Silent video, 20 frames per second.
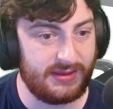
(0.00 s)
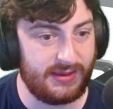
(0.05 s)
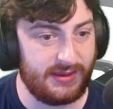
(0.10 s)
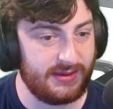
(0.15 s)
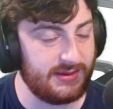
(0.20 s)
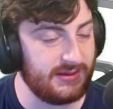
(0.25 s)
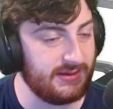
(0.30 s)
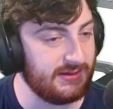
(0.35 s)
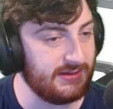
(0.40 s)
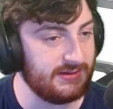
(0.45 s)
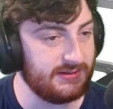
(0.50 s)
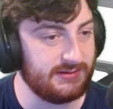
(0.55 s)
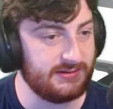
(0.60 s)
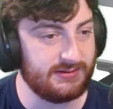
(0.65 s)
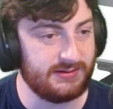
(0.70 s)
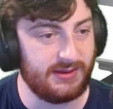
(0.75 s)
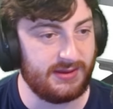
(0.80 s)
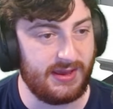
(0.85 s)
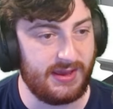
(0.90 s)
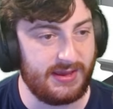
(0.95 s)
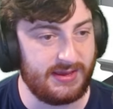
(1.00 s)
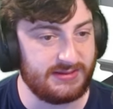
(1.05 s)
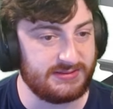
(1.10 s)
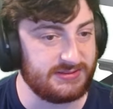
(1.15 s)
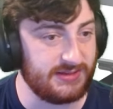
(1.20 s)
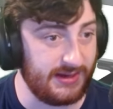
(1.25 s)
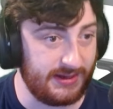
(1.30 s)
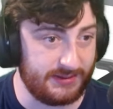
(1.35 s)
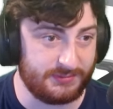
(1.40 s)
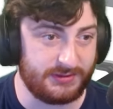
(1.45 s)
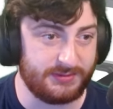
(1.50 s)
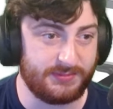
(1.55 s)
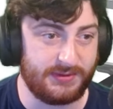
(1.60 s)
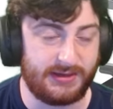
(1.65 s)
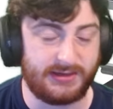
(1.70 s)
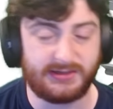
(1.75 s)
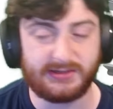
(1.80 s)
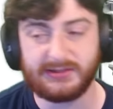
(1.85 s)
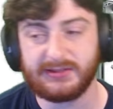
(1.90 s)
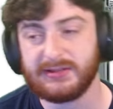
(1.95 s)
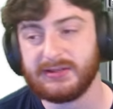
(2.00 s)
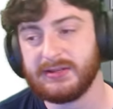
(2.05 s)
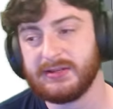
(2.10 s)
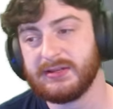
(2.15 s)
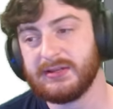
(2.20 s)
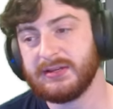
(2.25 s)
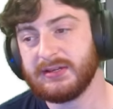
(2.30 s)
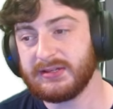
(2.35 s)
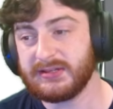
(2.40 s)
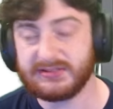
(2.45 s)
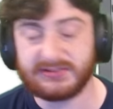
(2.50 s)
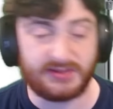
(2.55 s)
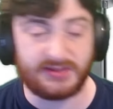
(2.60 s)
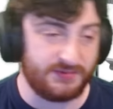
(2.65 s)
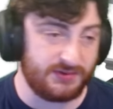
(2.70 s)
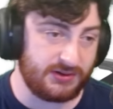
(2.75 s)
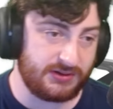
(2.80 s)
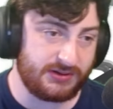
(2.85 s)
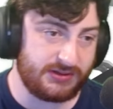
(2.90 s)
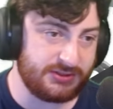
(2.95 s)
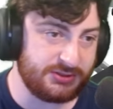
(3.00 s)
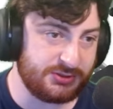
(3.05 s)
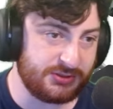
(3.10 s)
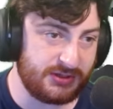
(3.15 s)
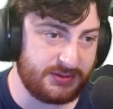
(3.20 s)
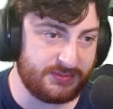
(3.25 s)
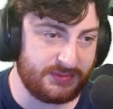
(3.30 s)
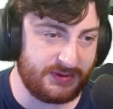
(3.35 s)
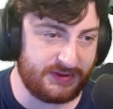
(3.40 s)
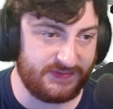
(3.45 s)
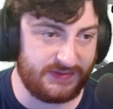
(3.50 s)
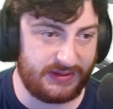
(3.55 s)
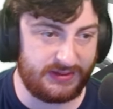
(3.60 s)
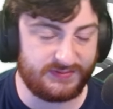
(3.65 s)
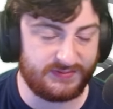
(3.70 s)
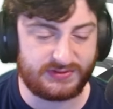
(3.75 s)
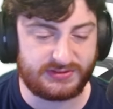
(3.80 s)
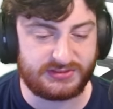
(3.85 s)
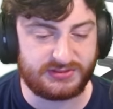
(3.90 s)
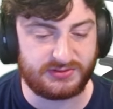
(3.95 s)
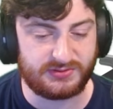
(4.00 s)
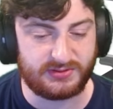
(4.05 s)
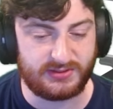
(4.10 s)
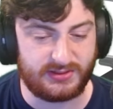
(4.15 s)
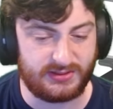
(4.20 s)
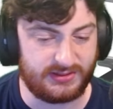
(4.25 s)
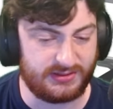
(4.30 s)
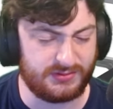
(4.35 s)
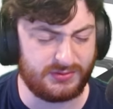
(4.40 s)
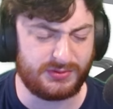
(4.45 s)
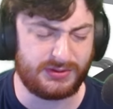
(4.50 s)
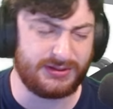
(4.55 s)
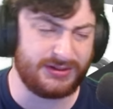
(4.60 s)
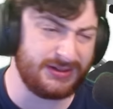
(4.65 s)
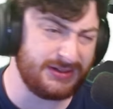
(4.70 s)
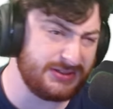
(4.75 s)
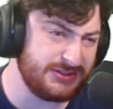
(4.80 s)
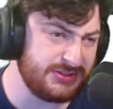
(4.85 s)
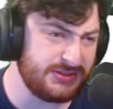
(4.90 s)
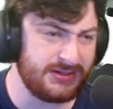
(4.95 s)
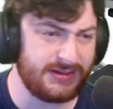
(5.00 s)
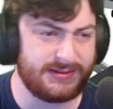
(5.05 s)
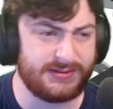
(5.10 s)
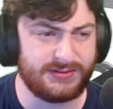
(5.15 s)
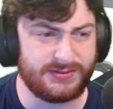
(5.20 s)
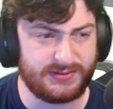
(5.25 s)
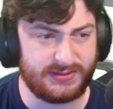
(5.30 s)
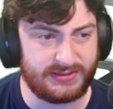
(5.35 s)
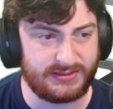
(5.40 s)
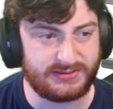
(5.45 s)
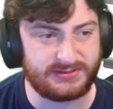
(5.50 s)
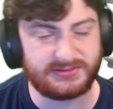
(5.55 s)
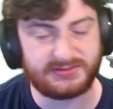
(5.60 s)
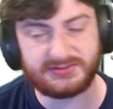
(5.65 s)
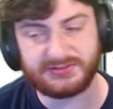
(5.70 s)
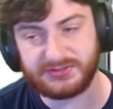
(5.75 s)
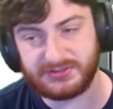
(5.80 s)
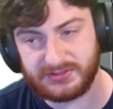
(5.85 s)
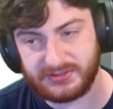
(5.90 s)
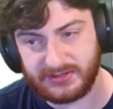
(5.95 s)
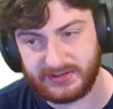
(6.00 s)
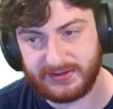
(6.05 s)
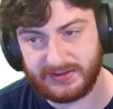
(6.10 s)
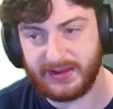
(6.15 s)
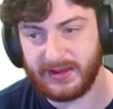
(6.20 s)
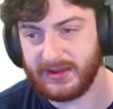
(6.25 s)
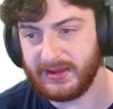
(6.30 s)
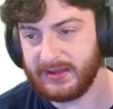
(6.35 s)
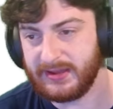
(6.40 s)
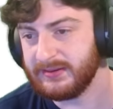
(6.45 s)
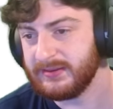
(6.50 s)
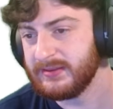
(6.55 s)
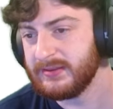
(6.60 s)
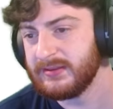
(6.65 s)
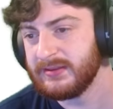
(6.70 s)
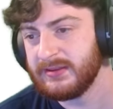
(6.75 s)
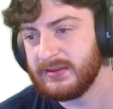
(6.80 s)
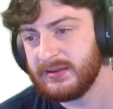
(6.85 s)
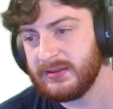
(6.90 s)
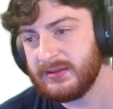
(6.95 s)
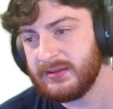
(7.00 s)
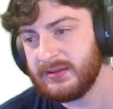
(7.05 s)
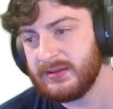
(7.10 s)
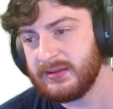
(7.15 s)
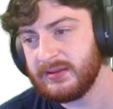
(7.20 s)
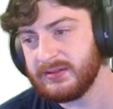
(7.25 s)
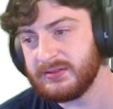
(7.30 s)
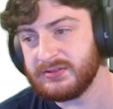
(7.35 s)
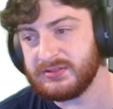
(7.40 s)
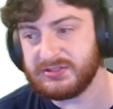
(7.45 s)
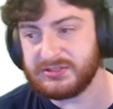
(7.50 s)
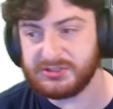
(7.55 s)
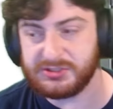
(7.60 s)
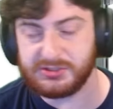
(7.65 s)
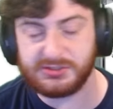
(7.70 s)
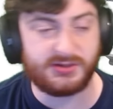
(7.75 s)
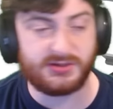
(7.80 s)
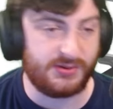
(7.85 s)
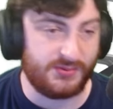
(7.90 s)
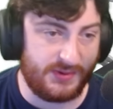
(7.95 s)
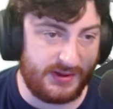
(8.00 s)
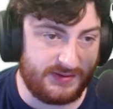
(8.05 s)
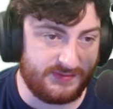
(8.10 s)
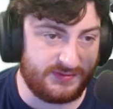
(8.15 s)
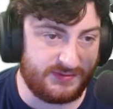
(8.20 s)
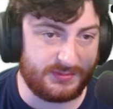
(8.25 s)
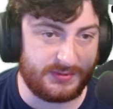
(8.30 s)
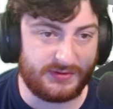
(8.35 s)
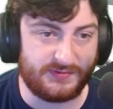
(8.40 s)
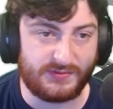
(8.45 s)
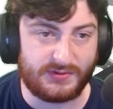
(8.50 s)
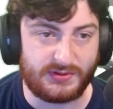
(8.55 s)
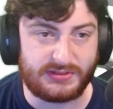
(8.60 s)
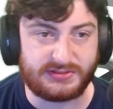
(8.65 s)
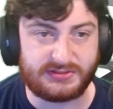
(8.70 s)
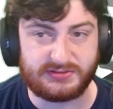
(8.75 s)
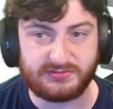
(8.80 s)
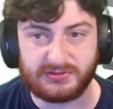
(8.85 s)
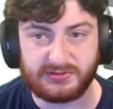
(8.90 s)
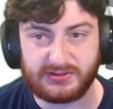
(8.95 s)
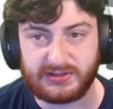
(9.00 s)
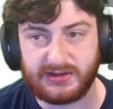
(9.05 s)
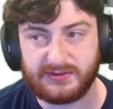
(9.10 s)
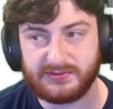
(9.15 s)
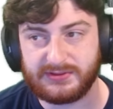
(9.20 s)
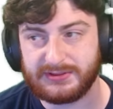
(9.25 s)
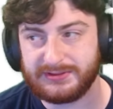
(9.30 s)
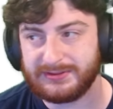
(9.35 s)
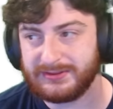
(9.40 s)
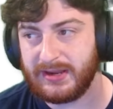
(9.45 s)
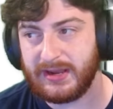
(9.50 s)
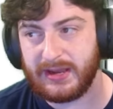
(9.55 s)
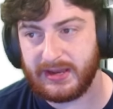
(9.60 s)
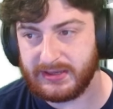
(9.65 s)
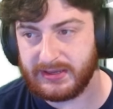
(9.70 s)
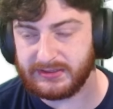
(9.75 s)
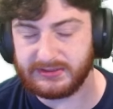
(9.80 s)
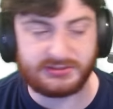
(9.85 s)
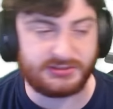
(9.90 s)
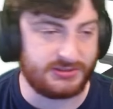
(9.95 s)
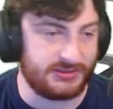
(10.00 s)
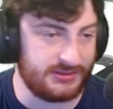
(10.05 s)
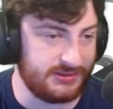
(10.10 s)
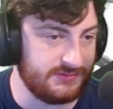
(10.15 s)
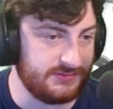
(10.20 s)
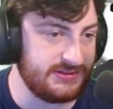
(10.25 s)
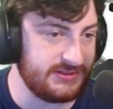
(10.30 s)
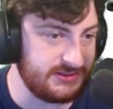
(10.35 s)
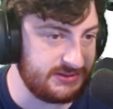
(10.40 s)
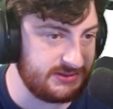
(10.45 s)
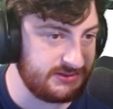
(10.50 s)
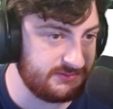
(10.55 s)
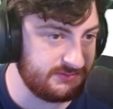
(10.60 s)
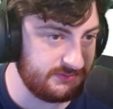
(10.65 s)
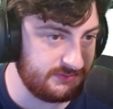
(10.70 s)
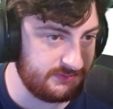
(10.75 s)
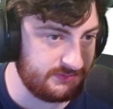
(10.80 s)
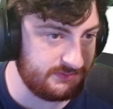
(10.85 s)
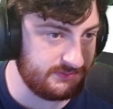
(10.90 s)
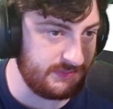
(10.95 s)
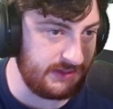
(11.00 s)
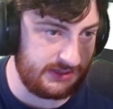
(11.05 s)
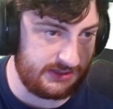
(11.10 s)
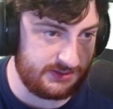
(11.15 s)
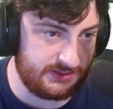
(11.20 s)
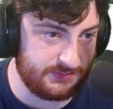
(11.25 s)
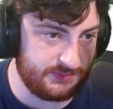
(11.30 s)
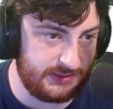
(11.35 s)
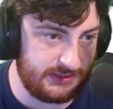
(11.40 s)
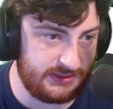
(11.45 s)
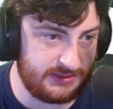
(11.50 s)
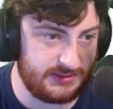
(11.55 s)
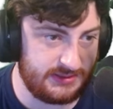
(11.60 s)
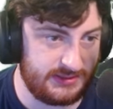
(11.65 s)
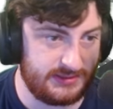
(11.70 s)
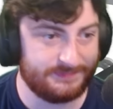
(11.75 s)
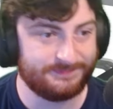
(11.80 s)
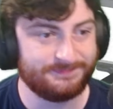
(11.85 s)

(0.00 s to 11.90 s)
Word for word: in a timely manner because I've already drugged my feet for too long, wondering should I do this? Should I not? Should I wait for my voice to recover? I should have just made it immediately.